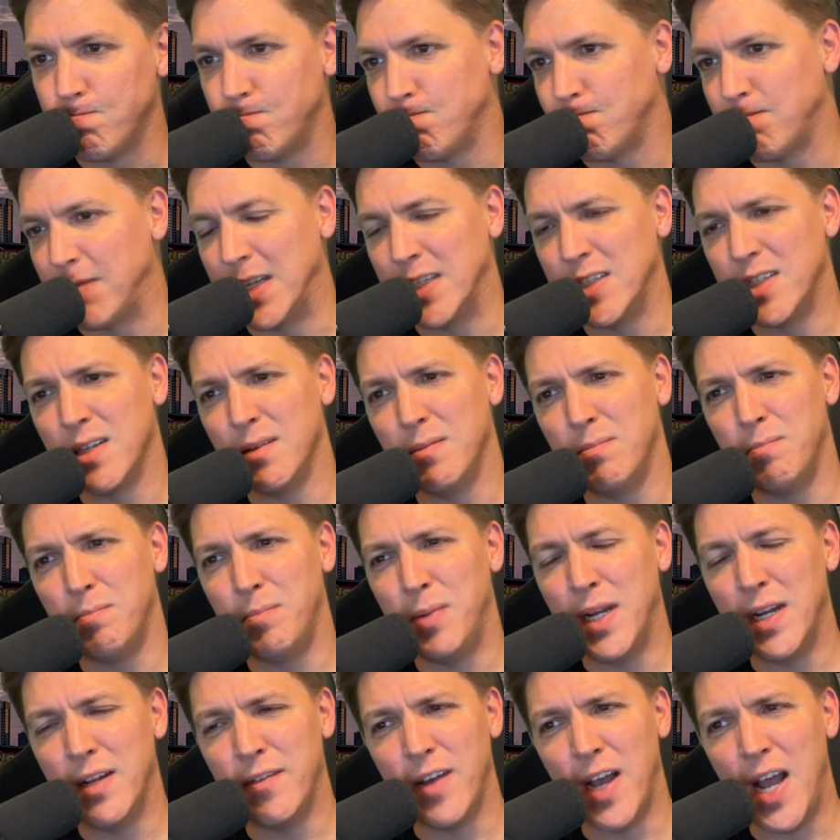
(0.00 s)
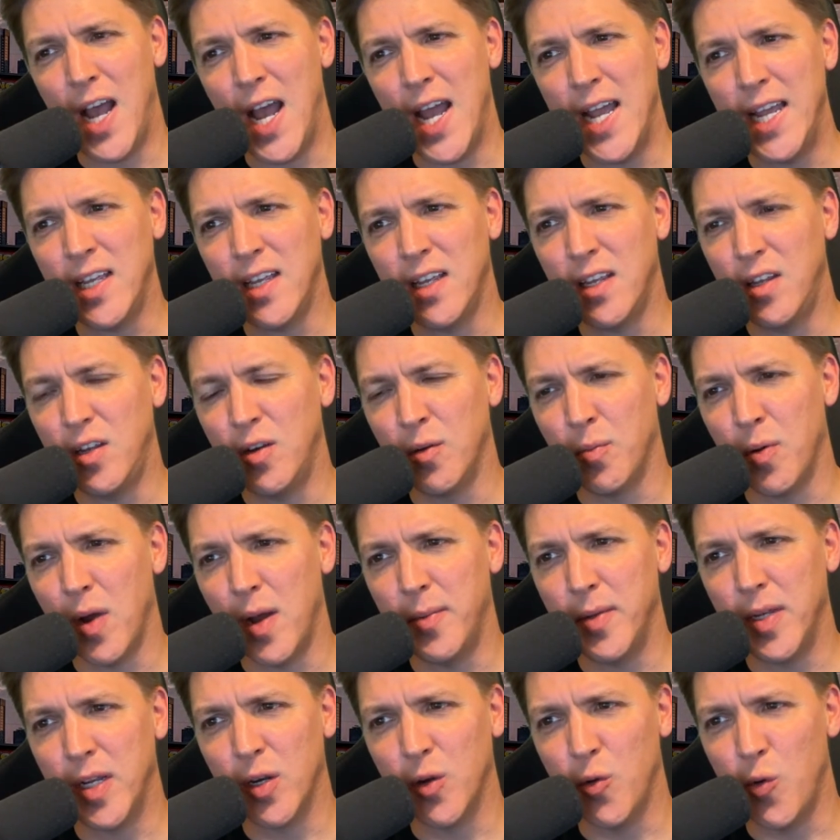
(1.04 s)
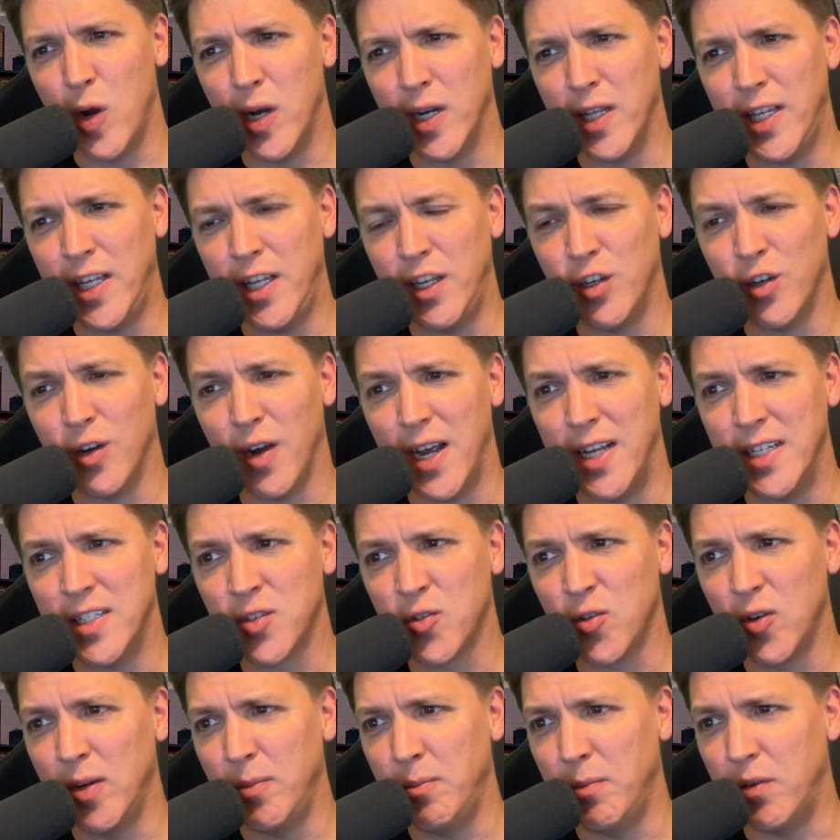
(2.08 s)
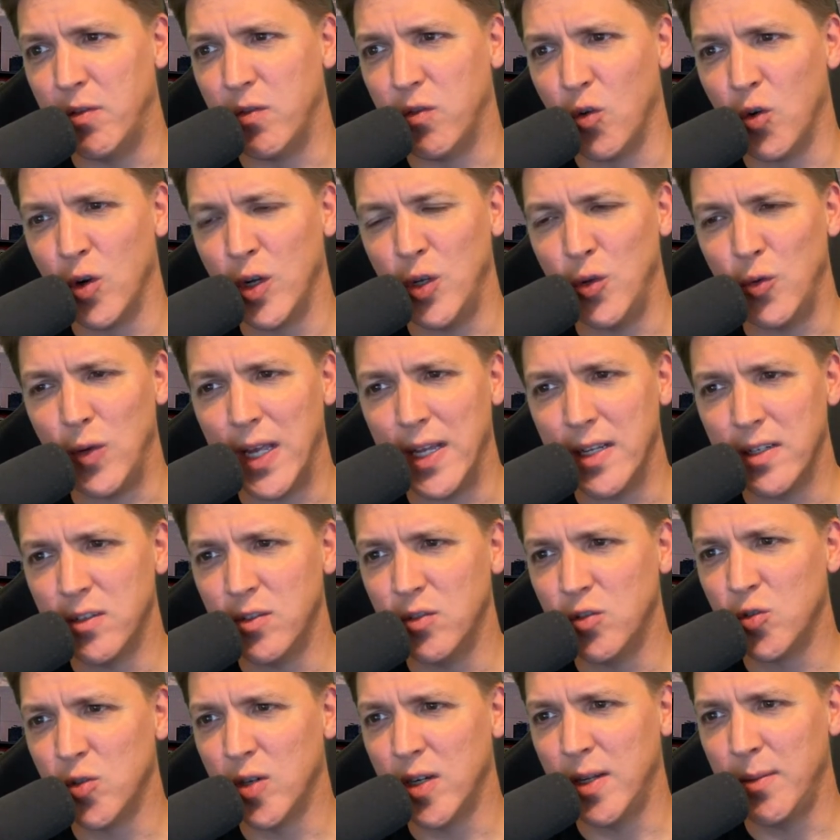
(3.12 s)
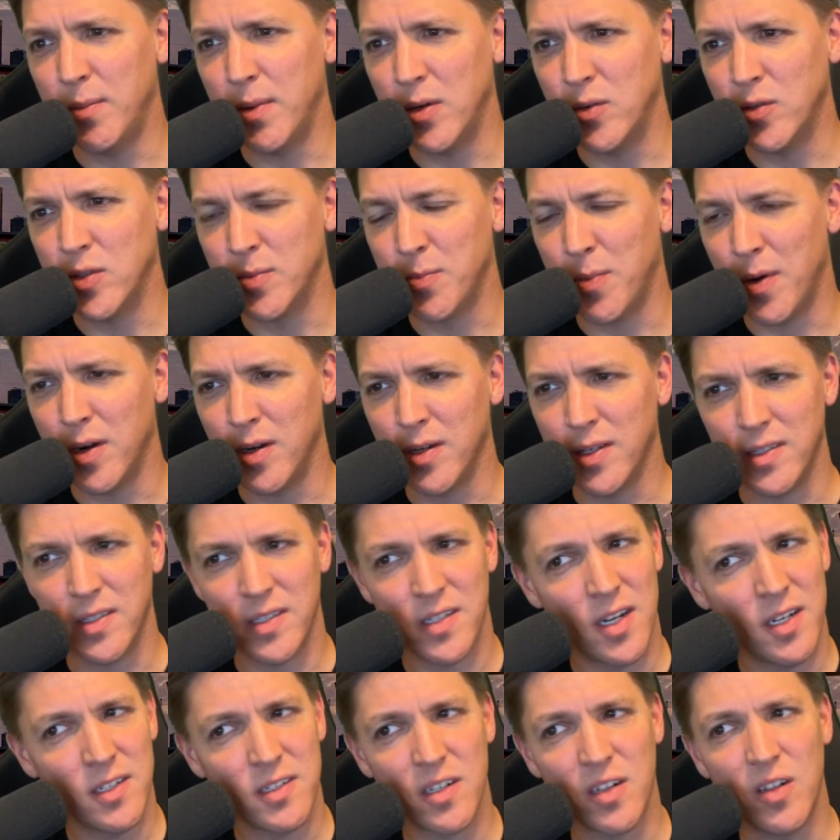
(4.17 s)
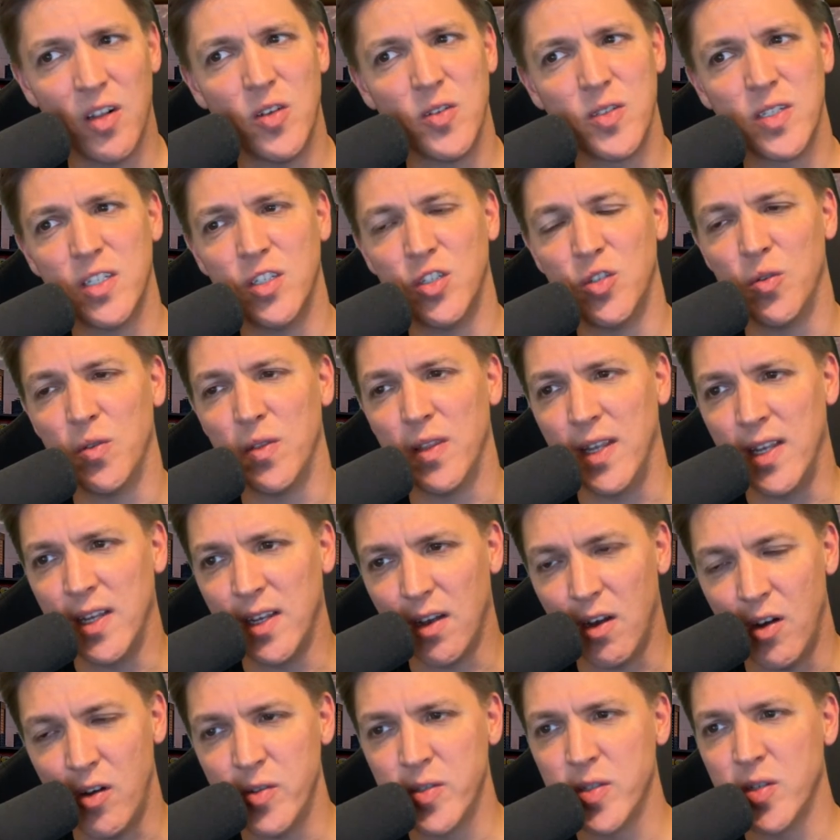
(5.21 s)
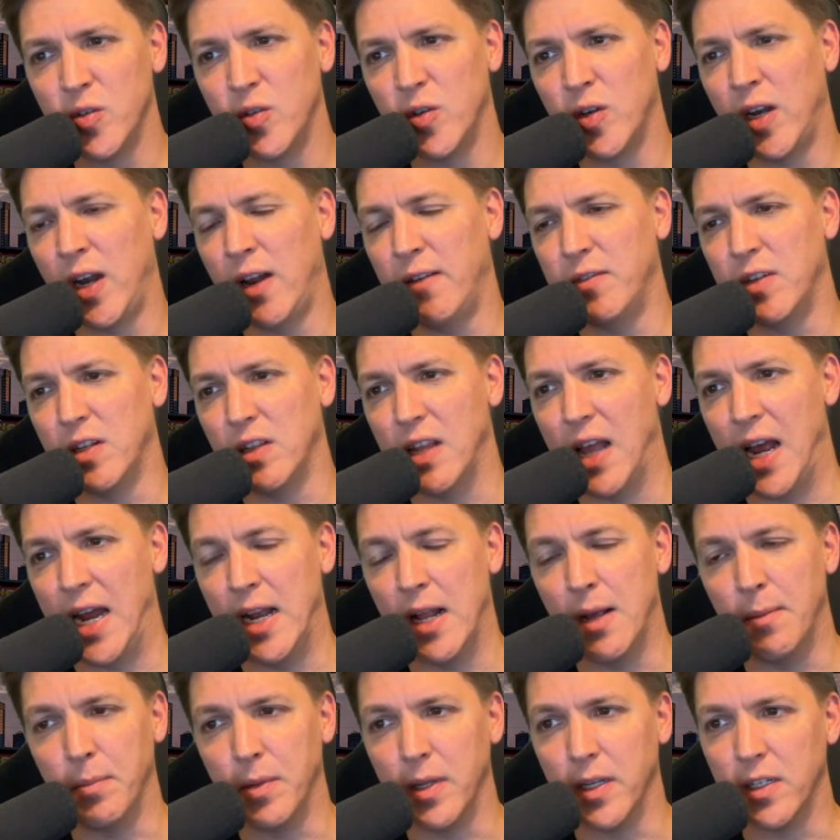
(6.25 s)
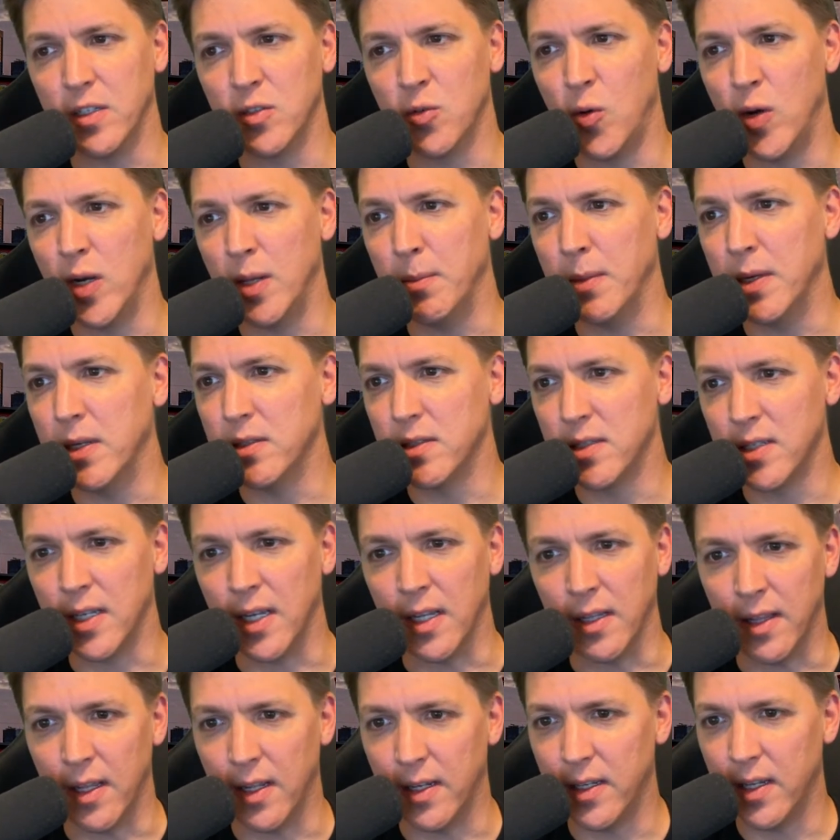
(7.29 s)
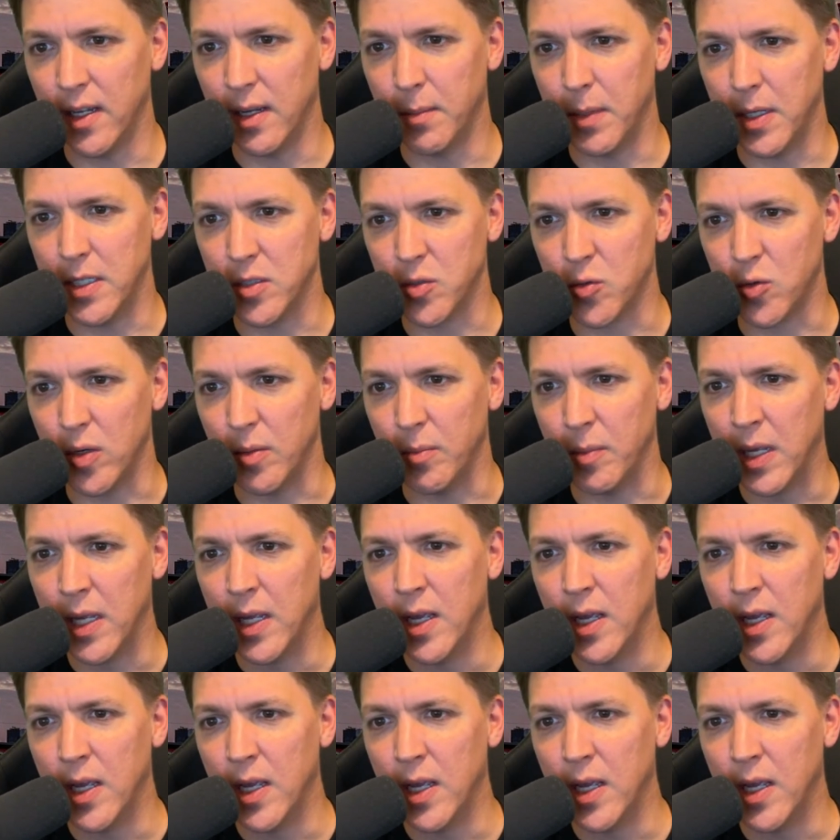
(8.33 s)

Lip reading: That's a bit of a hike. You're probably going to want to eat your ice cream before you get to Trinity Bellwoods Park. It's not as close as you think. Also, you're going to have to line up like 20 minutes to get that damn ice cream.